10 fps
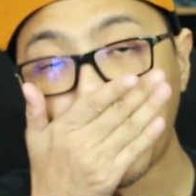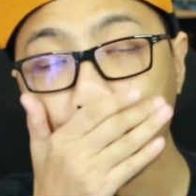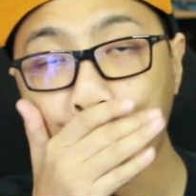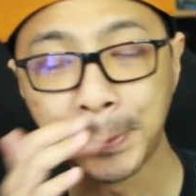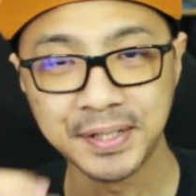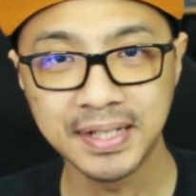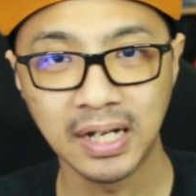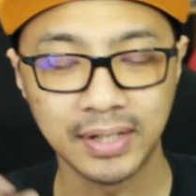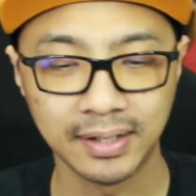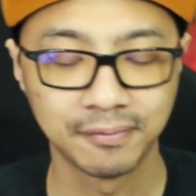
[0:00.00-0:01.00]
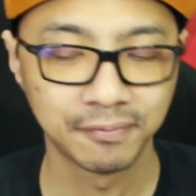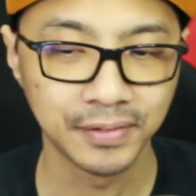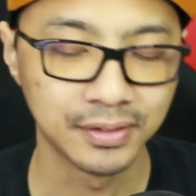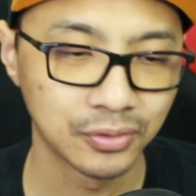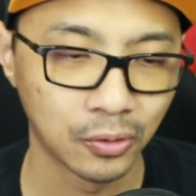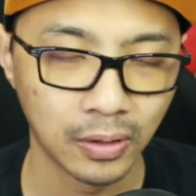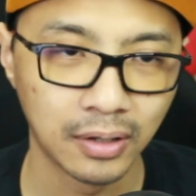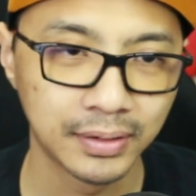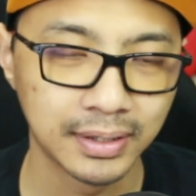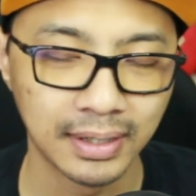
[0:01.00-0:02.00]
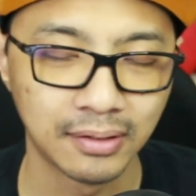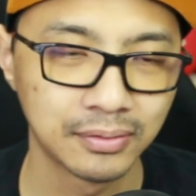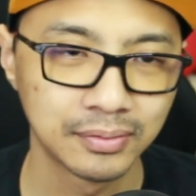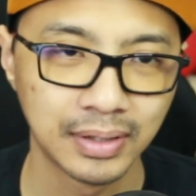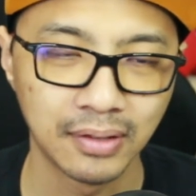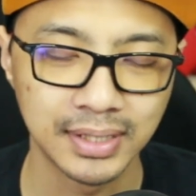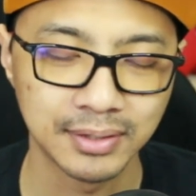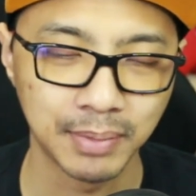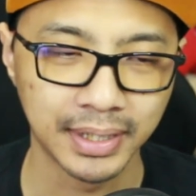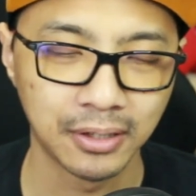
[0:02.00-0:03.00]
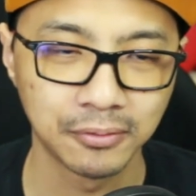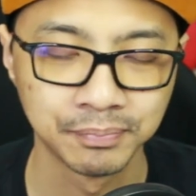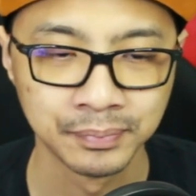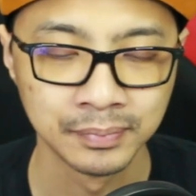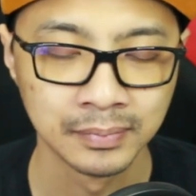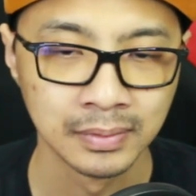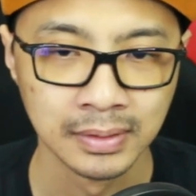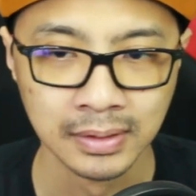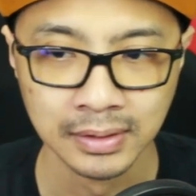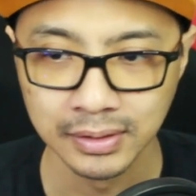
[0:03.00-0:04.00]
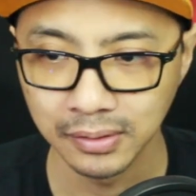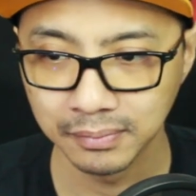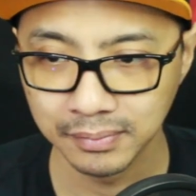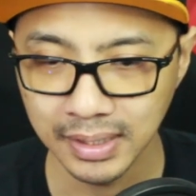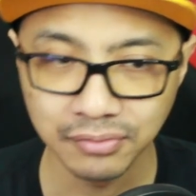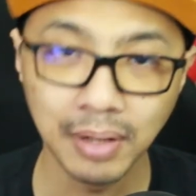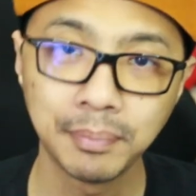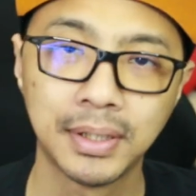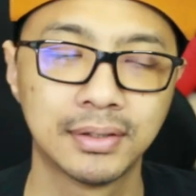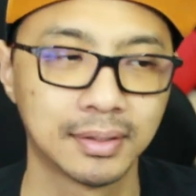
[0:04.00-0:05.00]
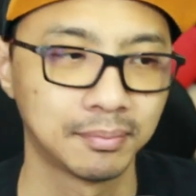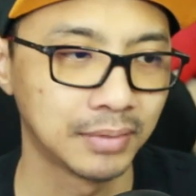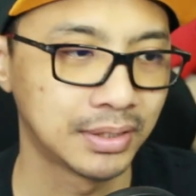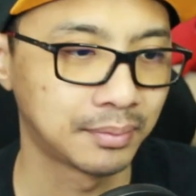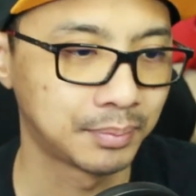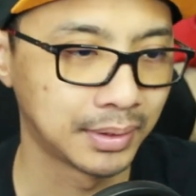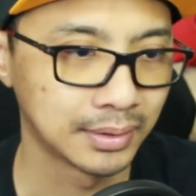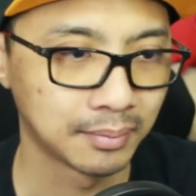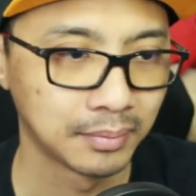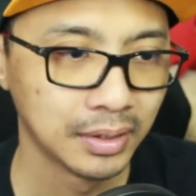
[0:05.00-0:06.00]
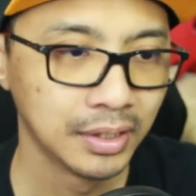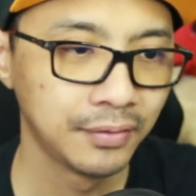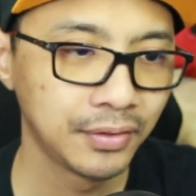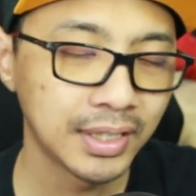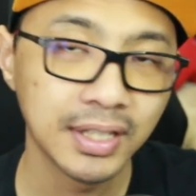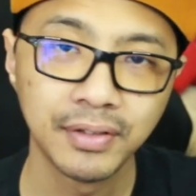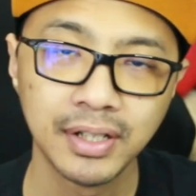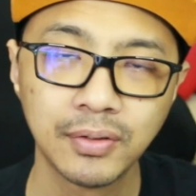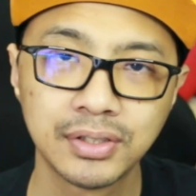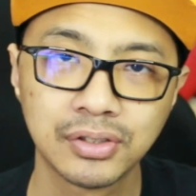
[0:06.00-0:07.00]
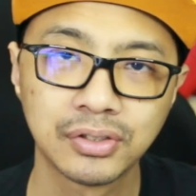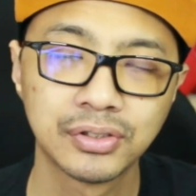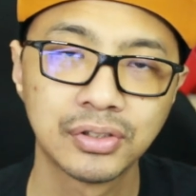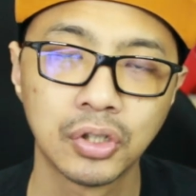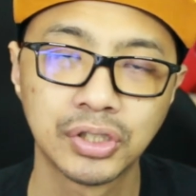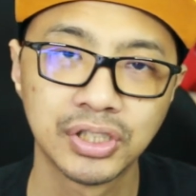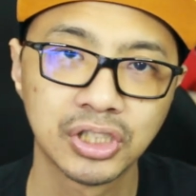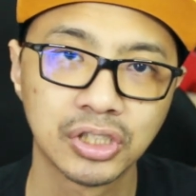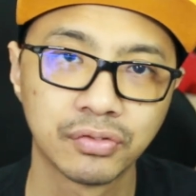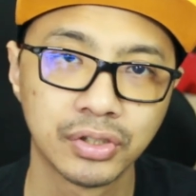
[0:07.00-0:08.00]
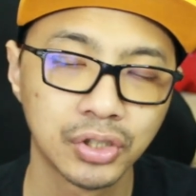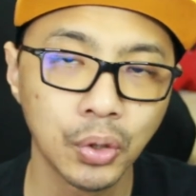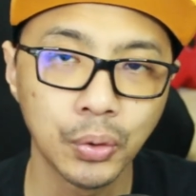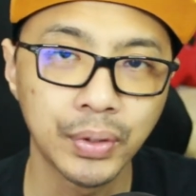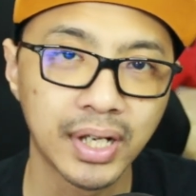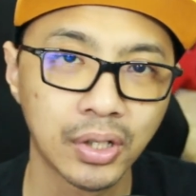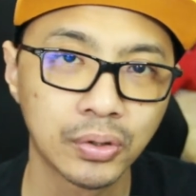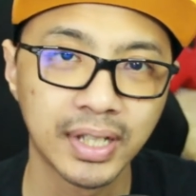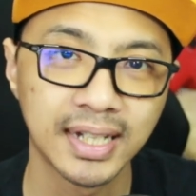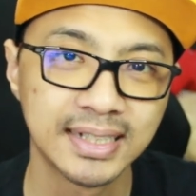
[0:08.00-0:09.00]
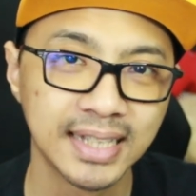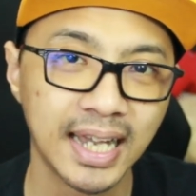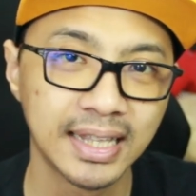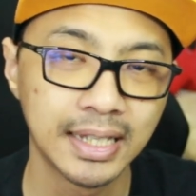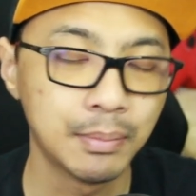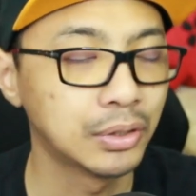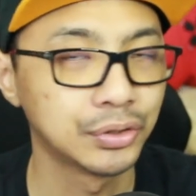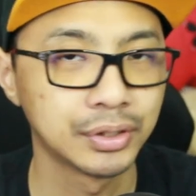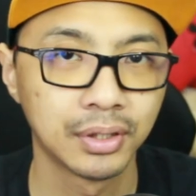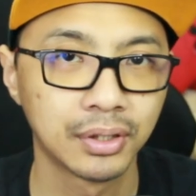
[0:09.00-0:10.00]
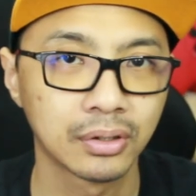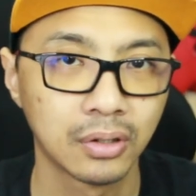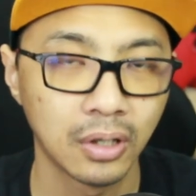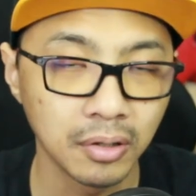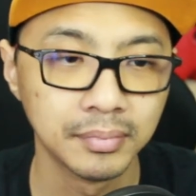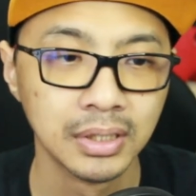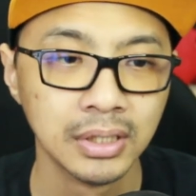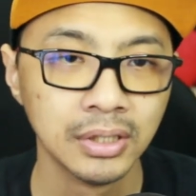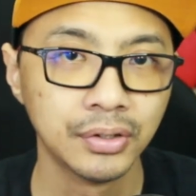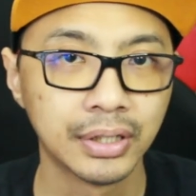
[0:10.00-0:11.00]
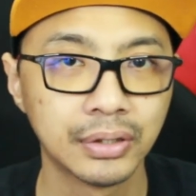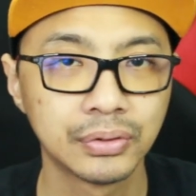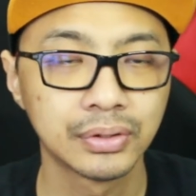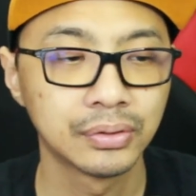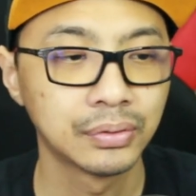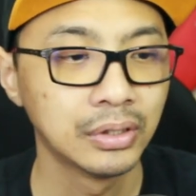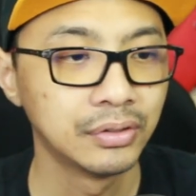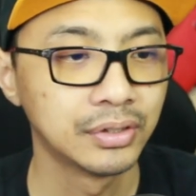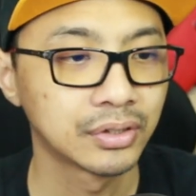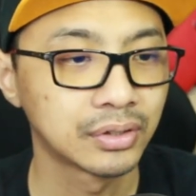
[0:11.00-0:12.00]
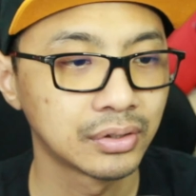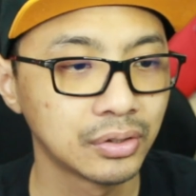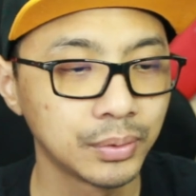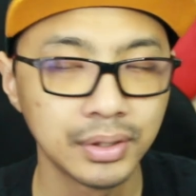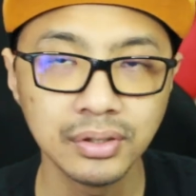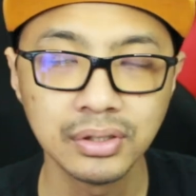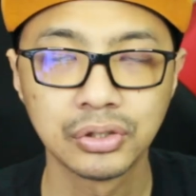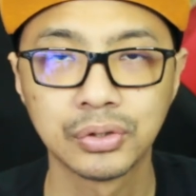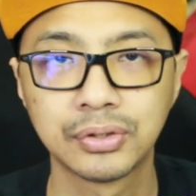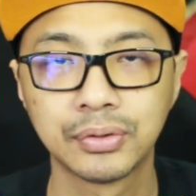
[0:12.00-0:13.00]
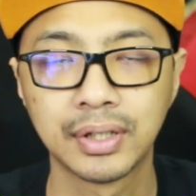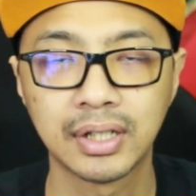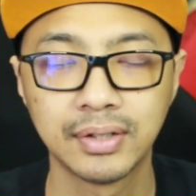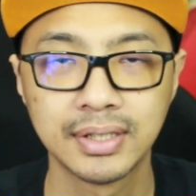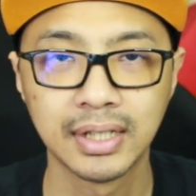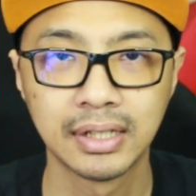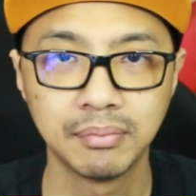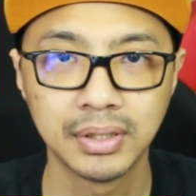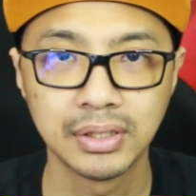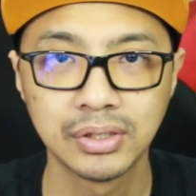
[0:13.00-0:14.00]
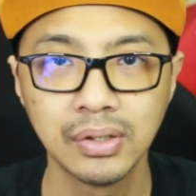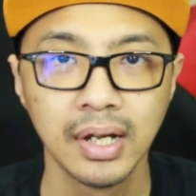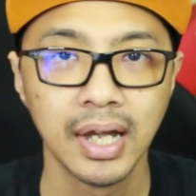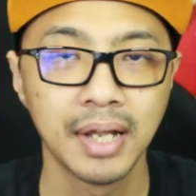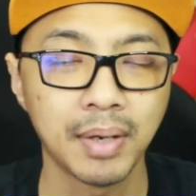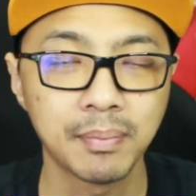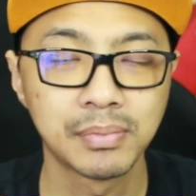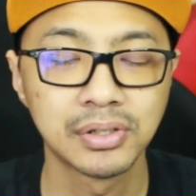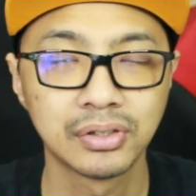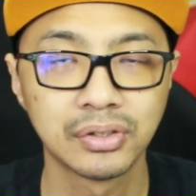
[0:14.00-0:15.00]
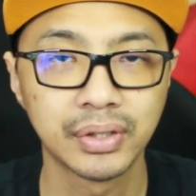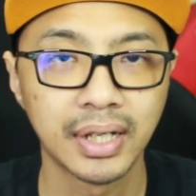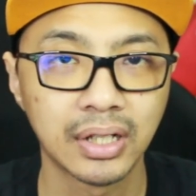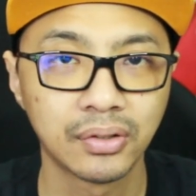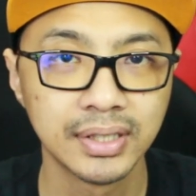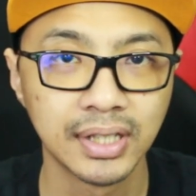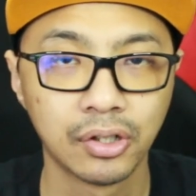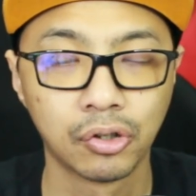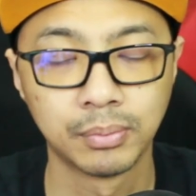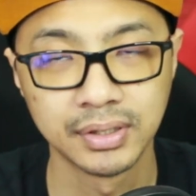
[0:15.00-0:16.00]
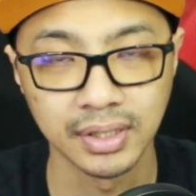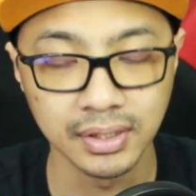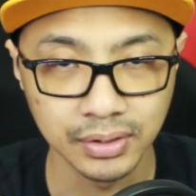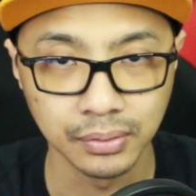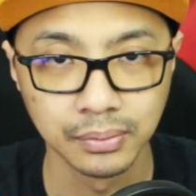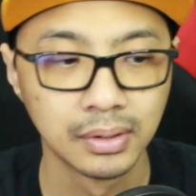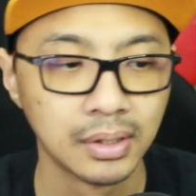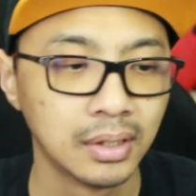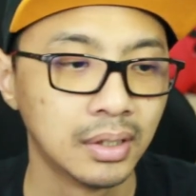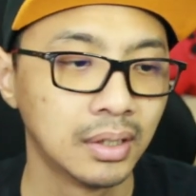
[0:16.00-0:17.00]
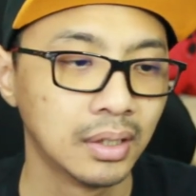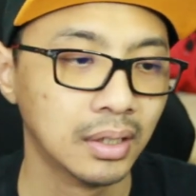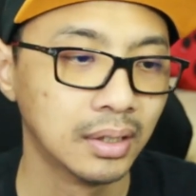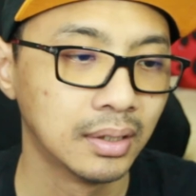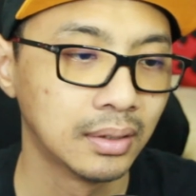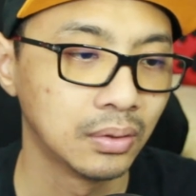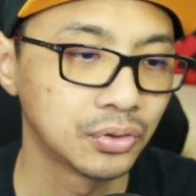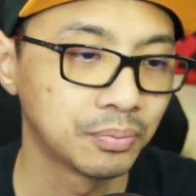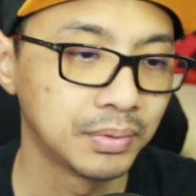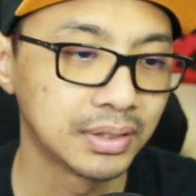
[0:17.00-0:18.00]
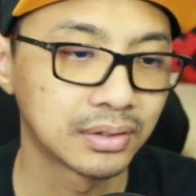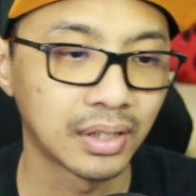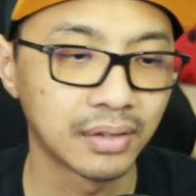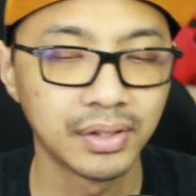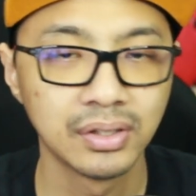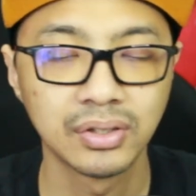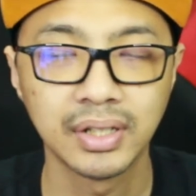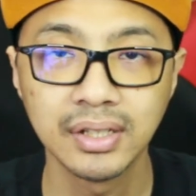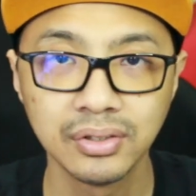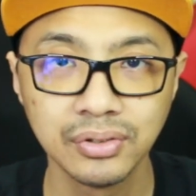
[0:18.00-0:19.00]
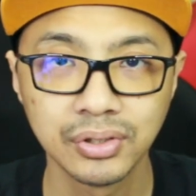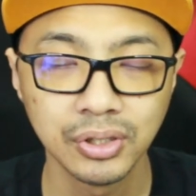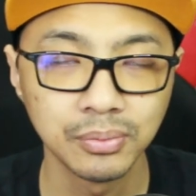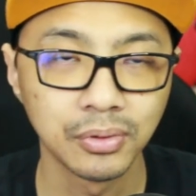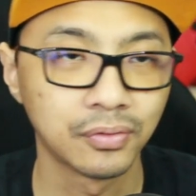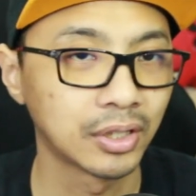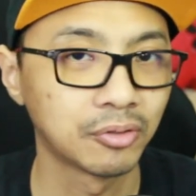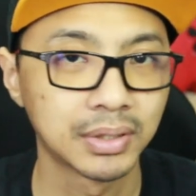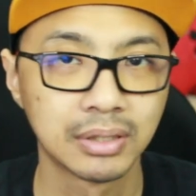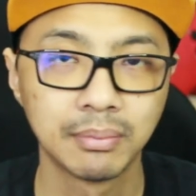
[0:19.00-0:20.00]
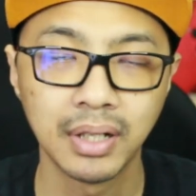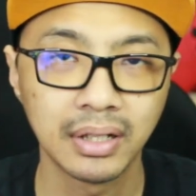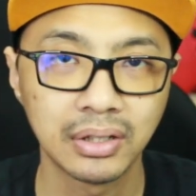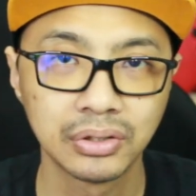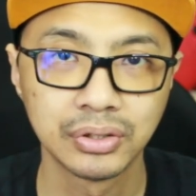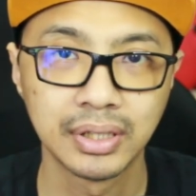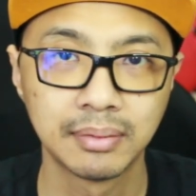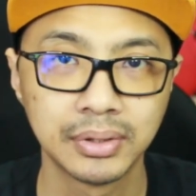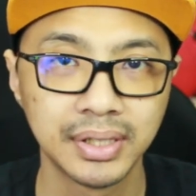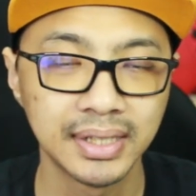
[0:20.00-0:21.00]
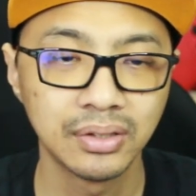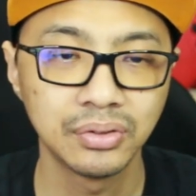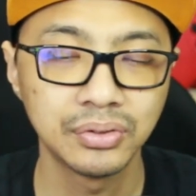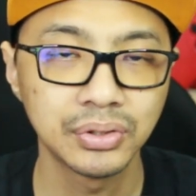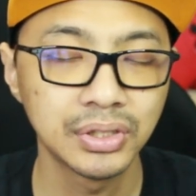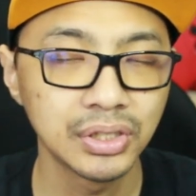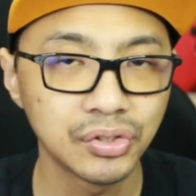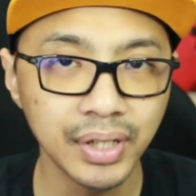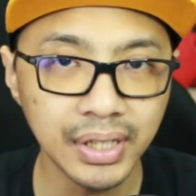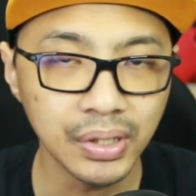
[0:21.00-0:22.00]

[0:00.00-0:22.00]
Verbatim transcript: see how that feels or how that, how how that's planning out. So let's wrap things up. Let's wrap things up. If you guys have any questions, concerns, or suggestions for the show, you can contact us at thembsgmail.com. You can also reach us on the Twitters. The show's Twitter account is at the MBS Show, and my personal Twitter account is at Norman Sanzo. Uh, also, please subscribe and rate us on iTunes, YouTube. Don't forget to press the bell icon to stay up to date, and also Stitch Radio,